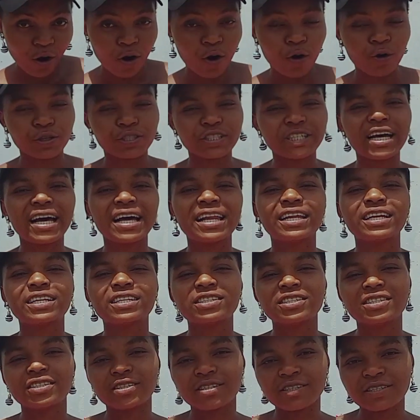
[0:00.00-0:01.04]
or
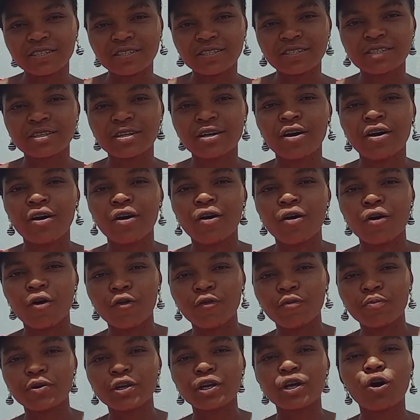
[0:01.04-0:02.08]
challenges
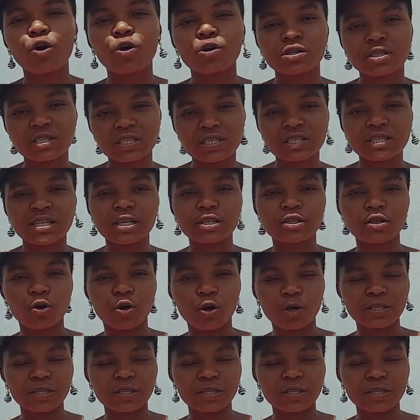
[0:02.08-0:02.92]
of being consistent in